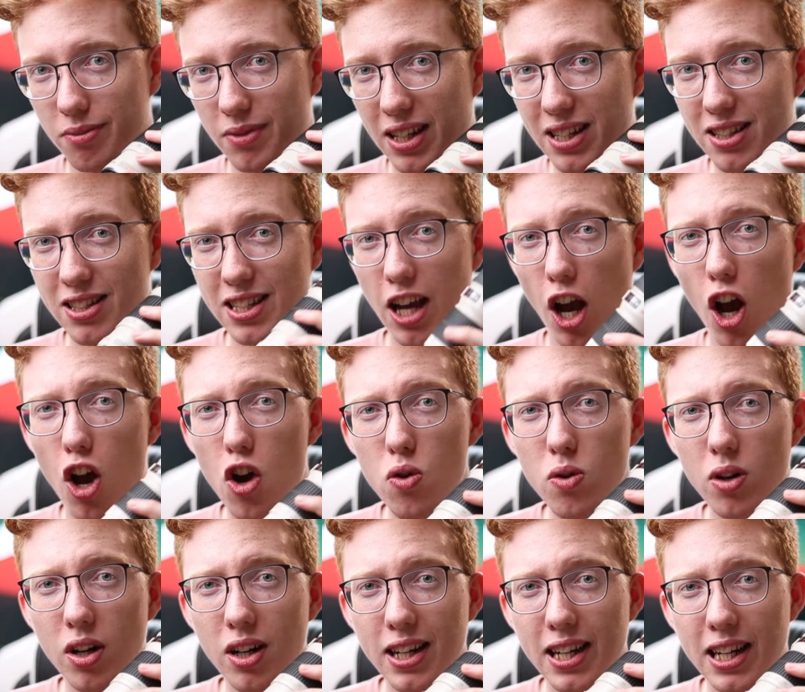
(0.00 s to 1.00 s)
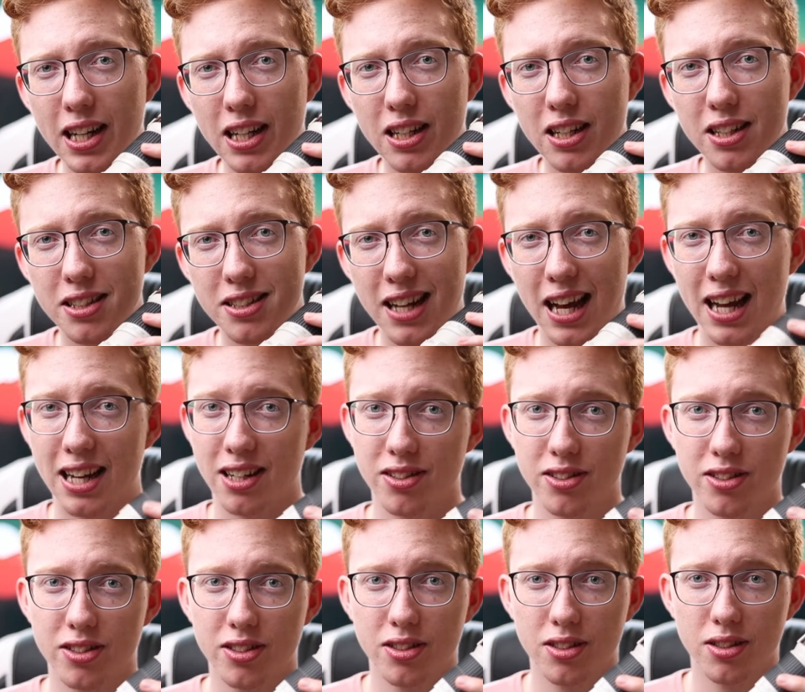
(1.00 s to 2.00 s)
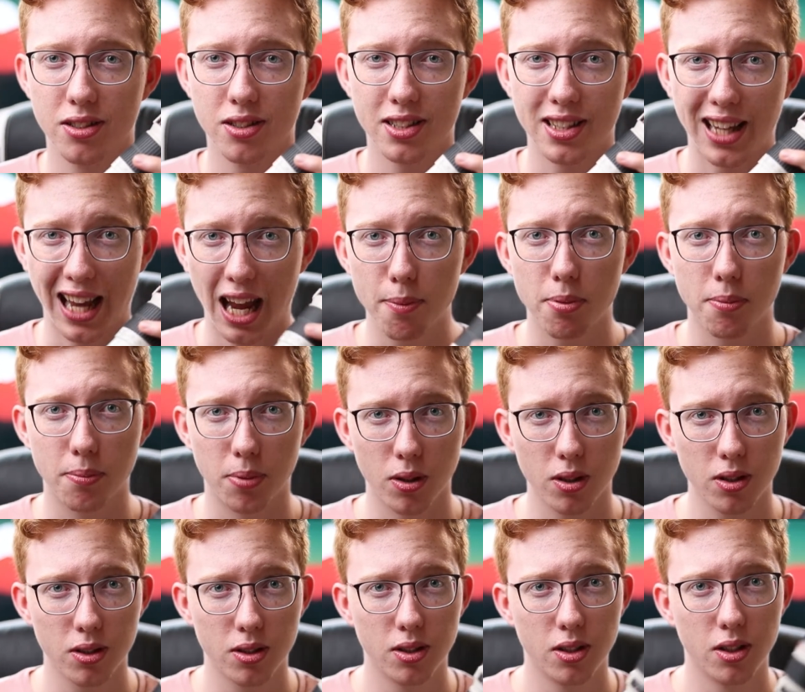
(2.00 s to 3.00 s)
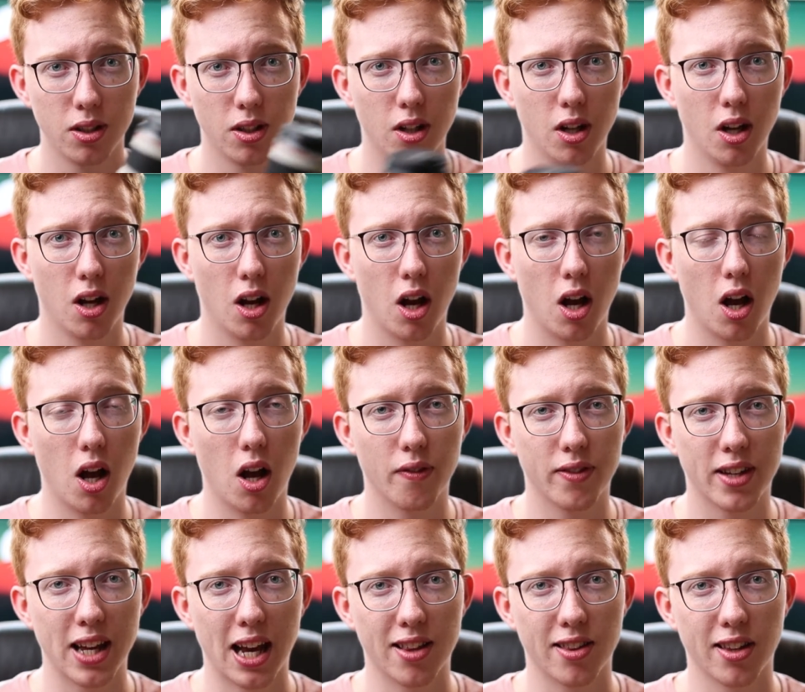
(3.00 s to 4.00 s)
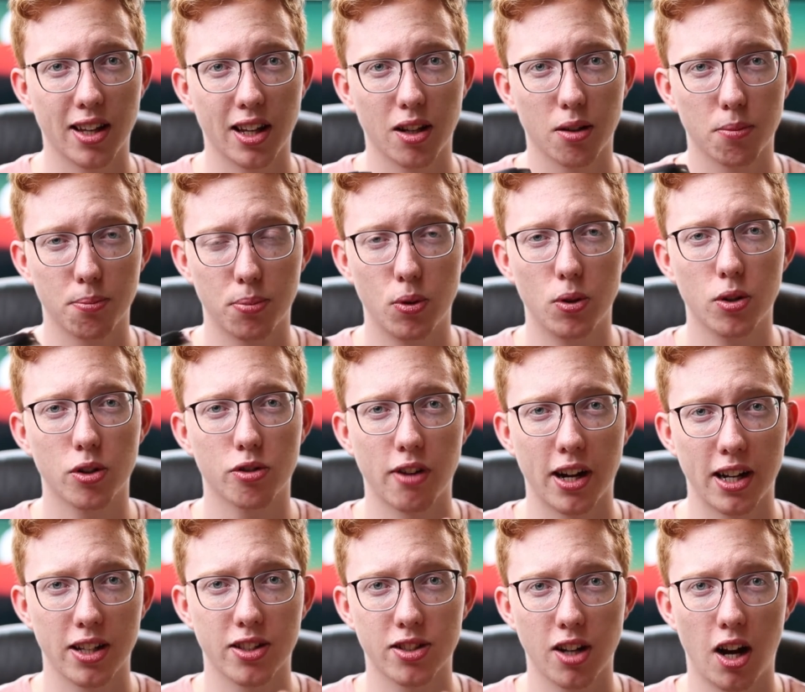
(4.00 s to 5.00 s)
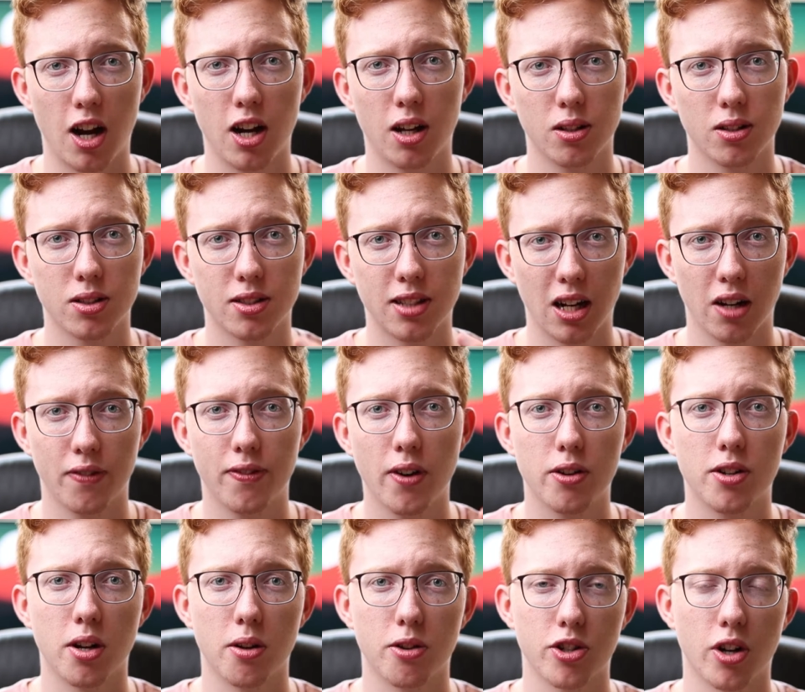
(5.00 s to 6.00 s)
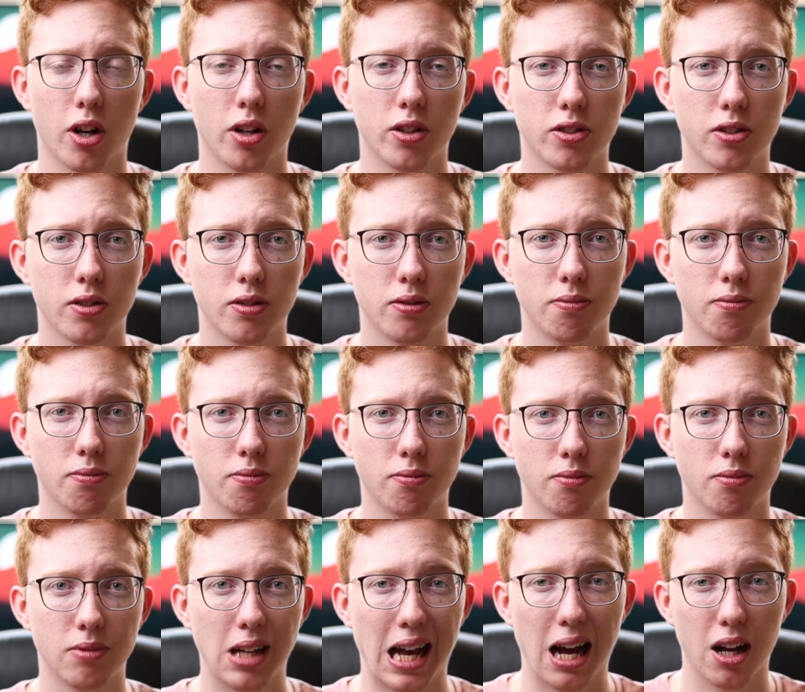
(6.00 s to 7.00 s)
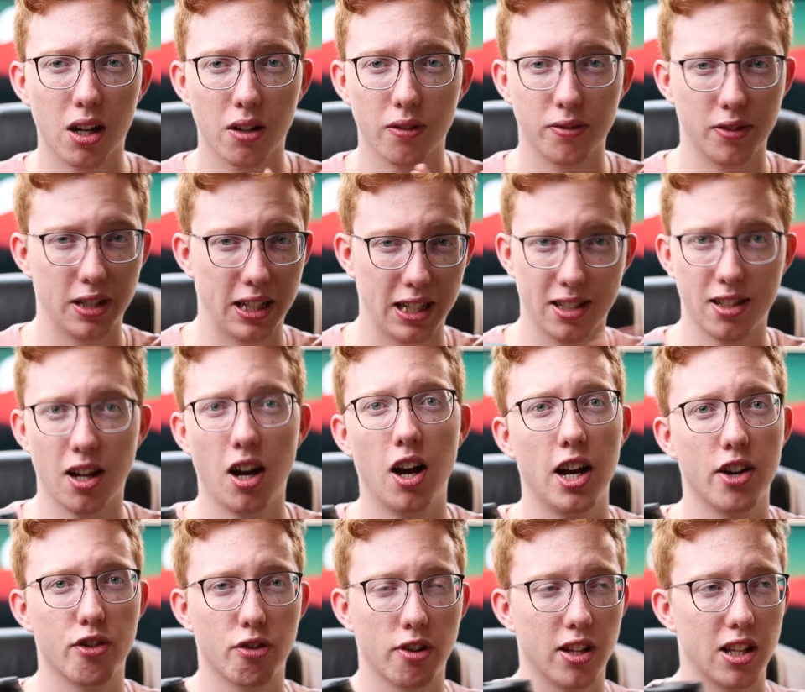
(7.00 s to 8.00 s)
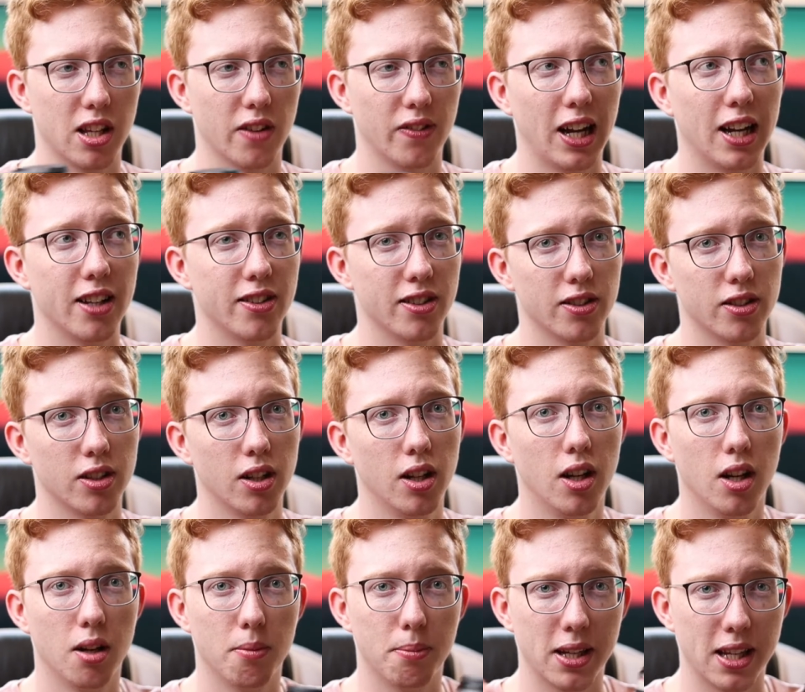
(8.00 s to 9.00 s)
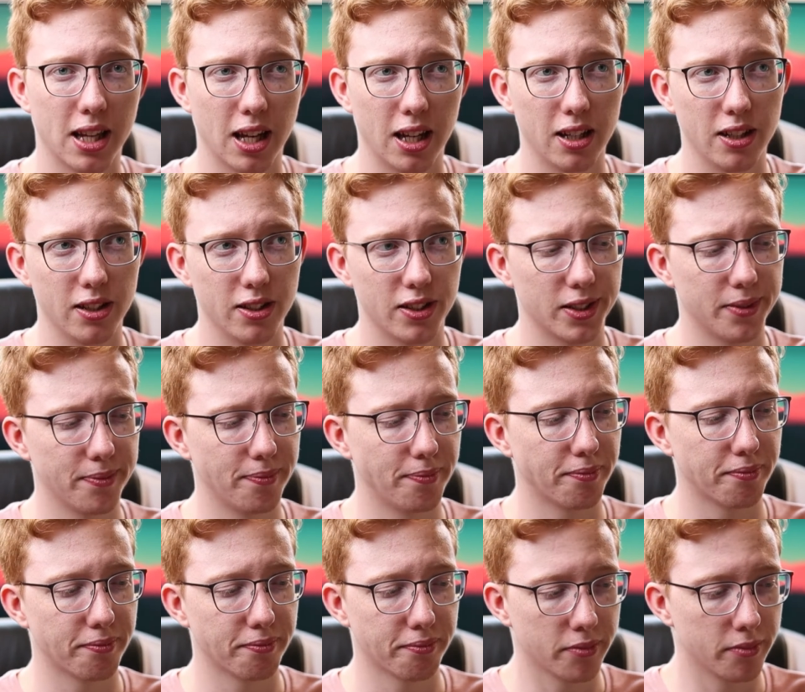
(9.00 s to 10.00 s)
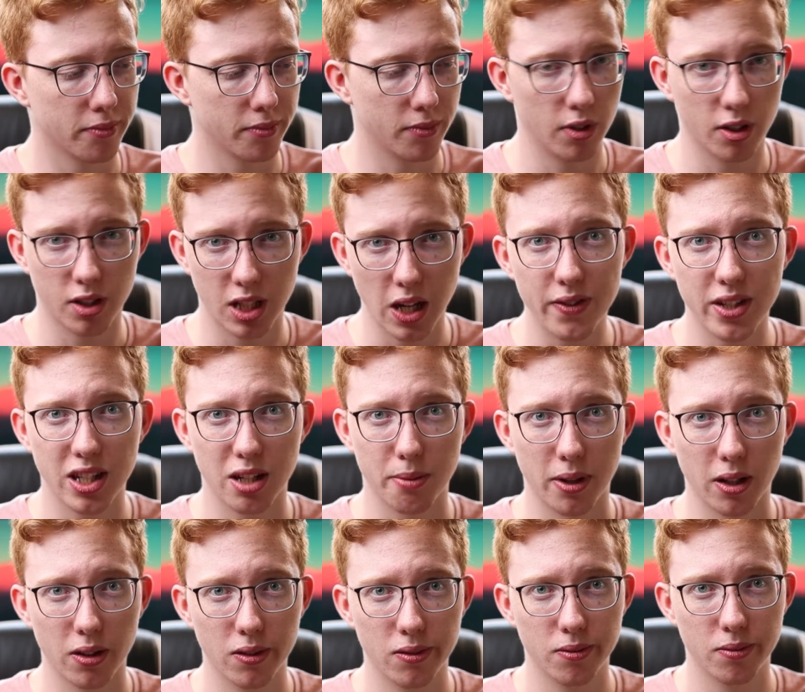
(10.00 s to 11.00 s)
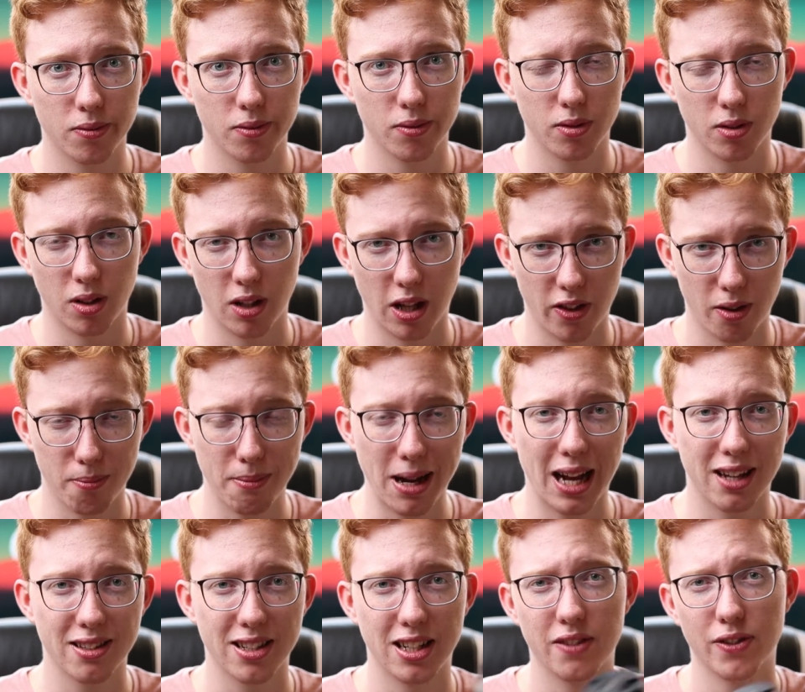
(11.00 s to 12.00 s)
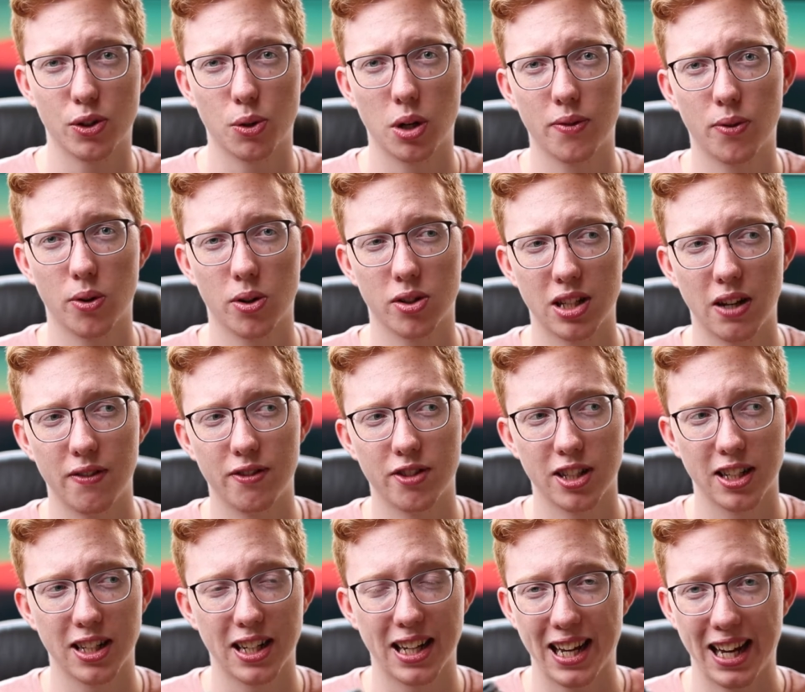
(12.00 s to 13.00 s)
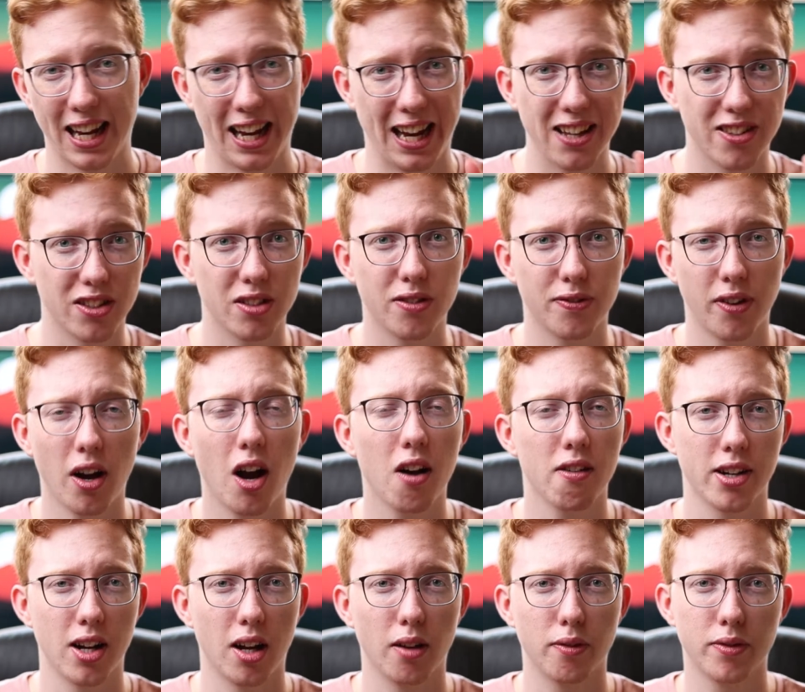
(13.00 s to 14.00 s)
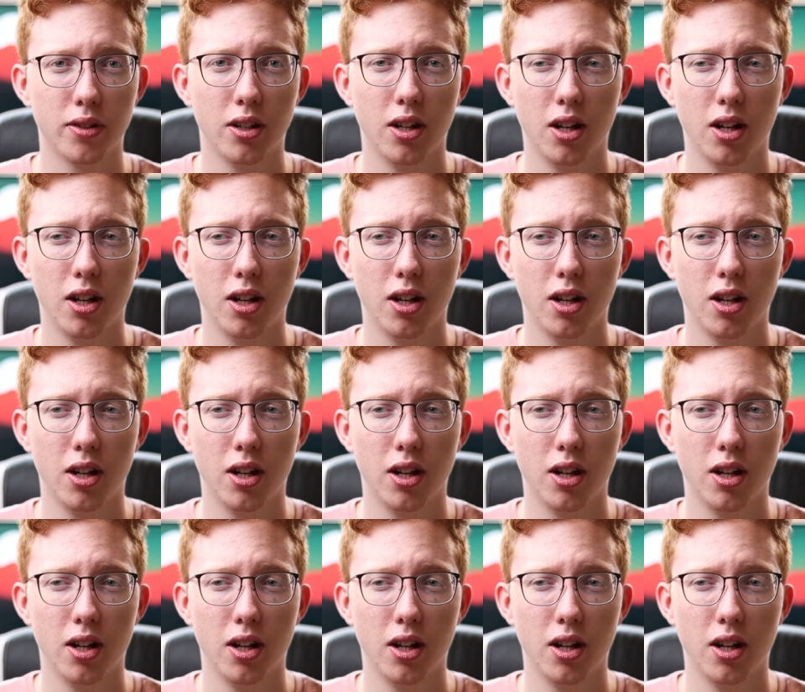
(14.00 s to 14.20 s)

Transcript: is the only lens capable of getting portrait-style telephoto shots out of the entire trinity of lenses, because 70mm and the max end of a 24-70 isn't far enough.